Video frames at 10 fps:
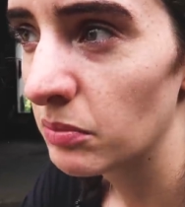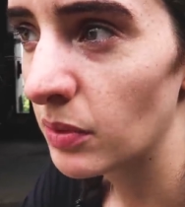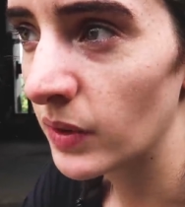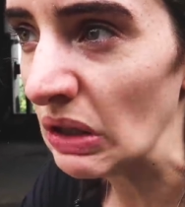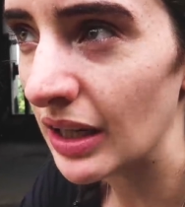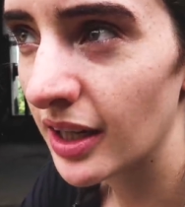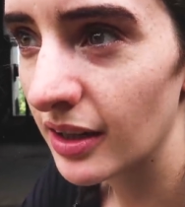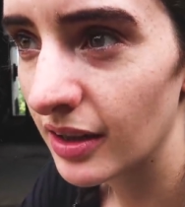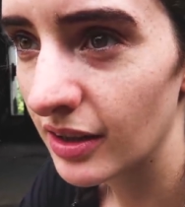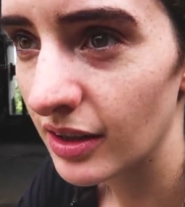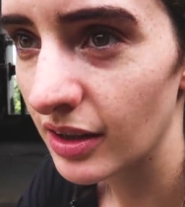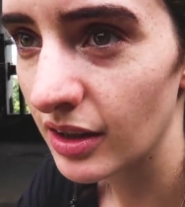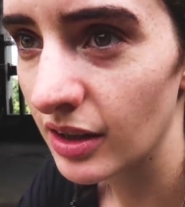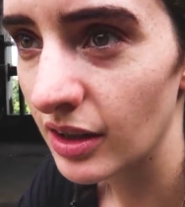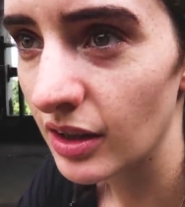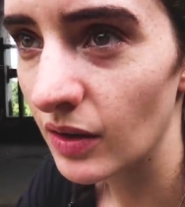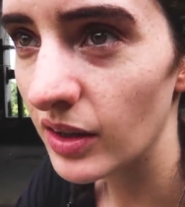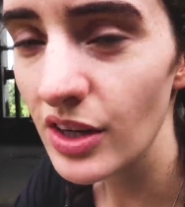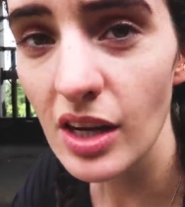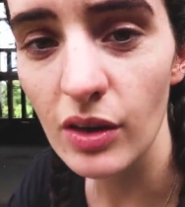But when well, you look I don't at, think so, maybe.
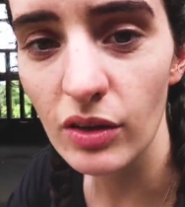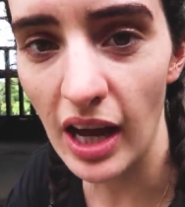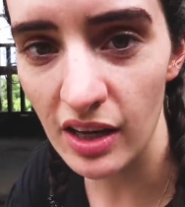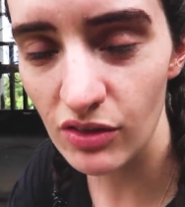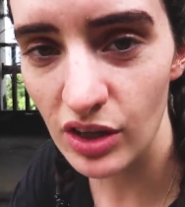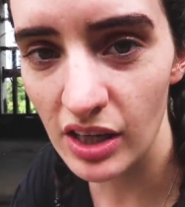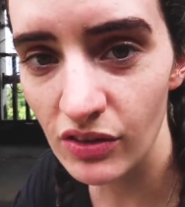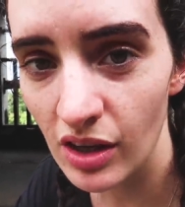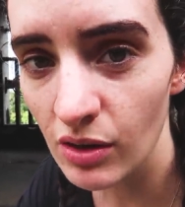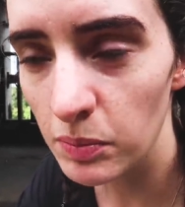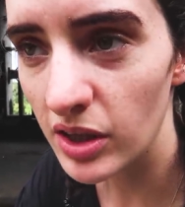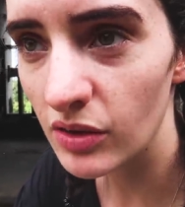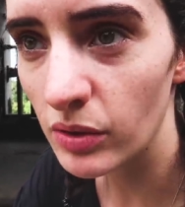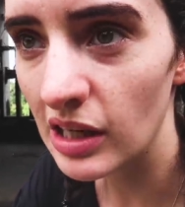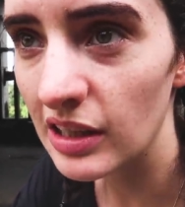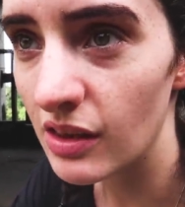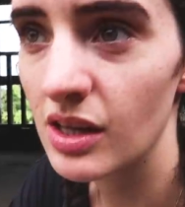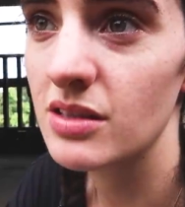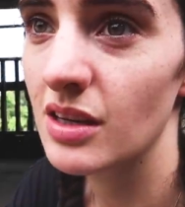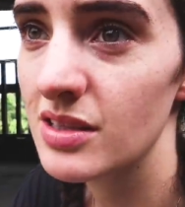Well, I don't know. Any of you guys know? Because when I look at
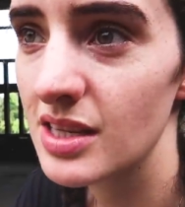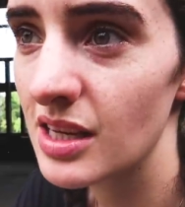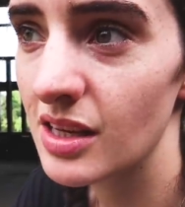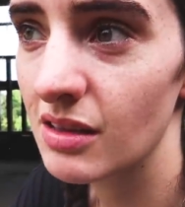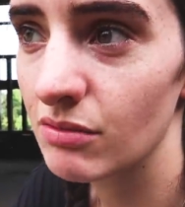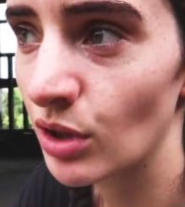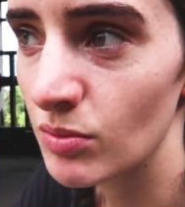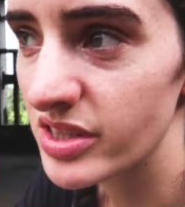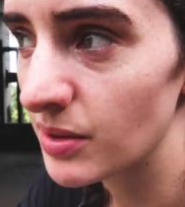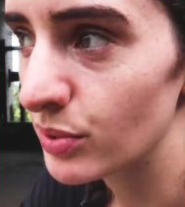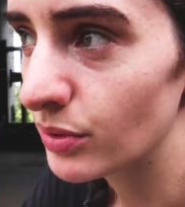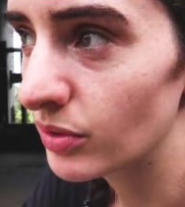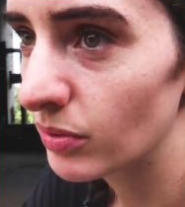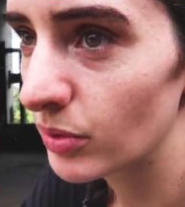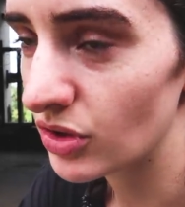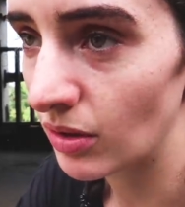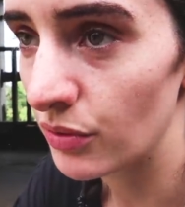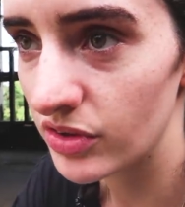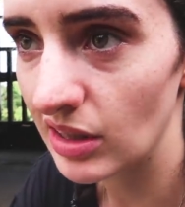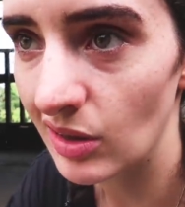this, I see Roman temples, which are
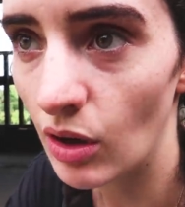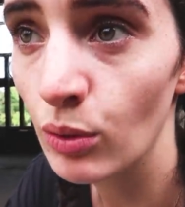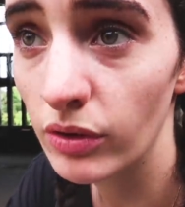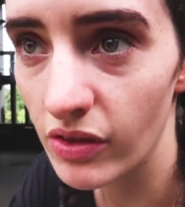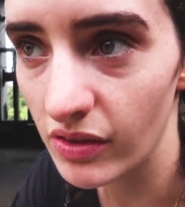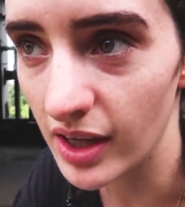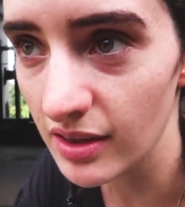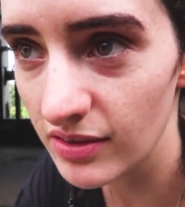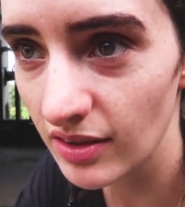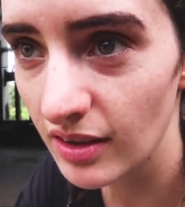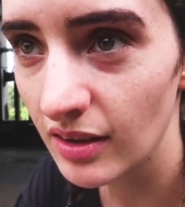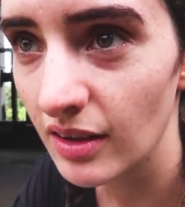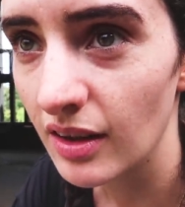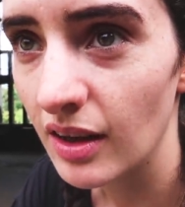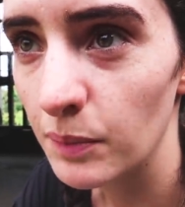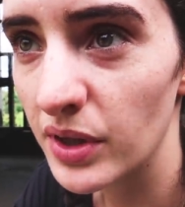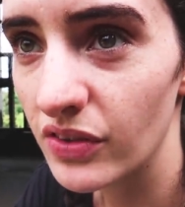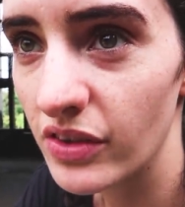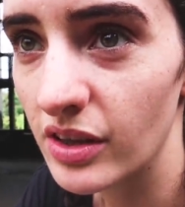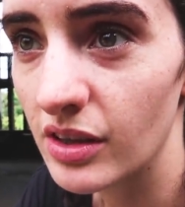obviously a lot older than this,
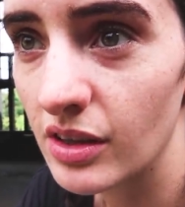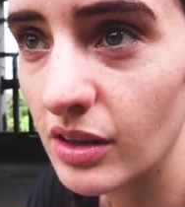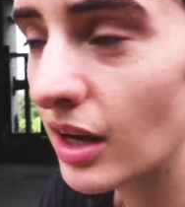because of the